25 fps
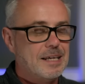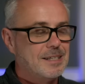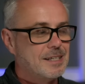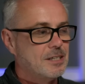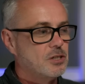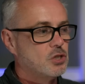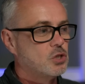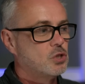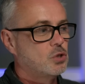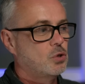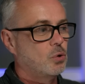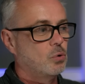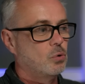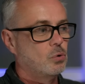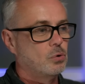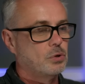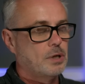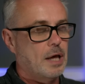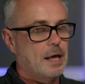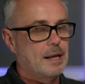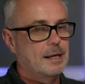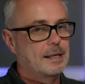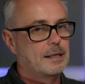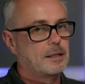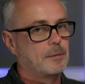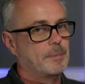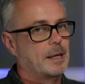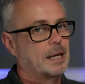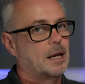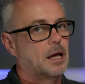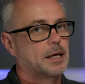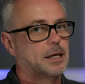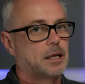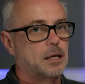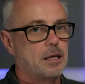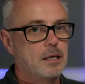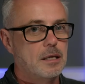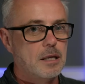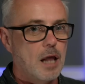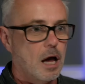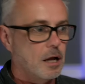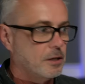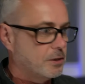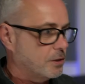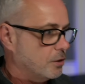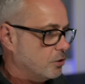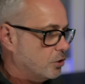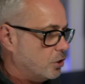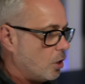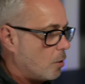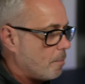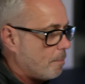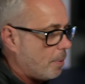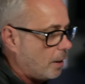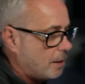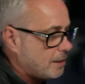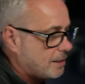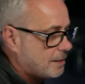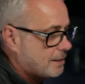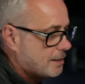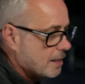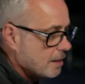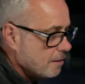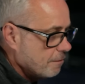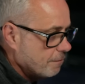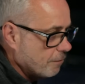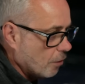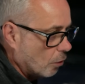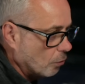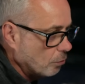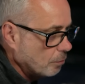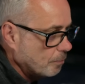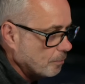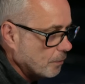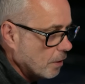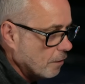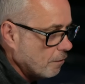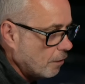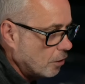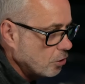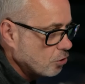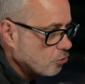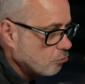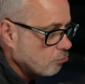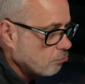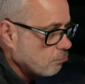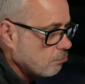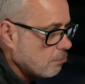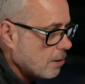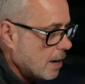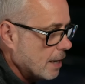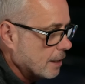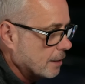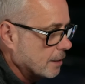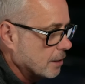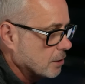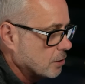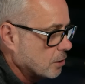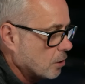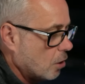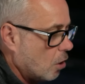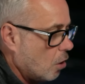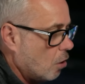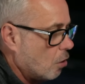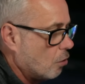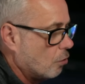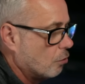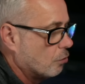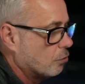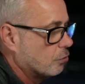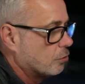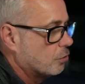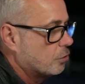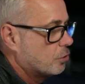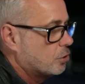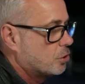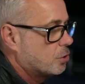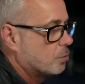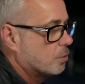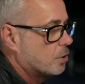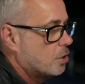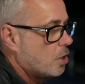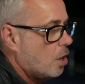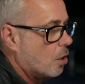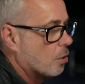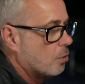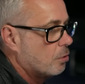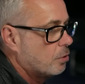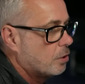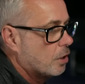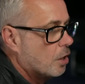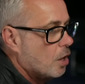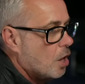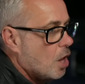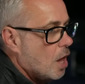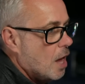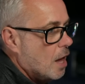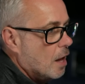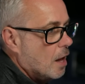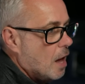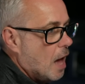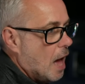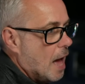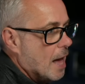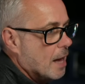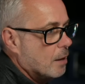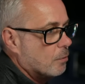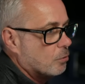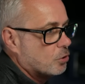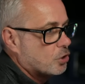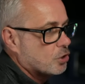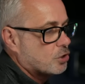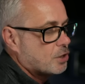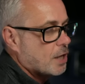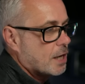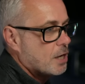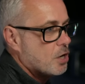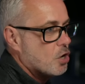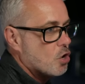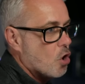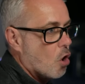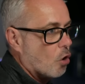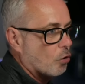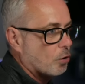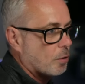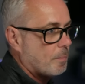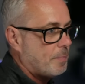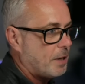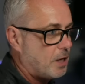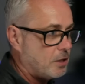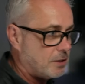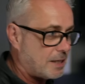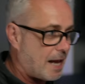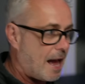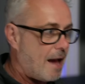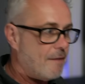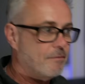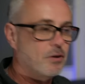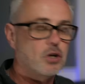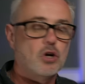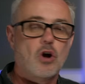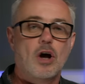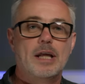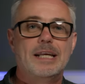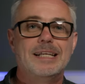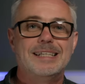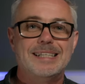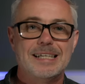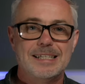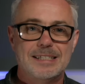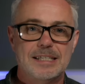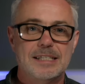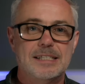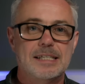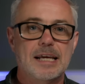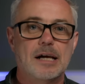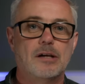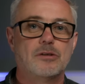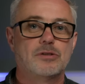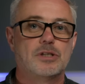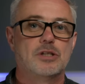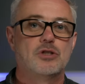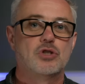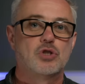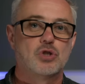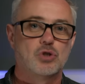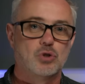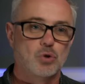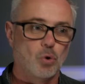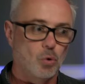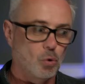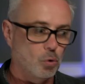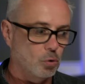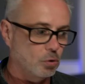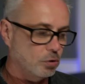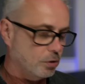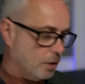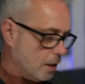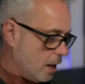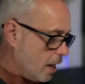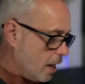is installed a little bit like a LUT. So by default, if I drag this on to a node, it would just say none because I haven't got any DCTLs installed.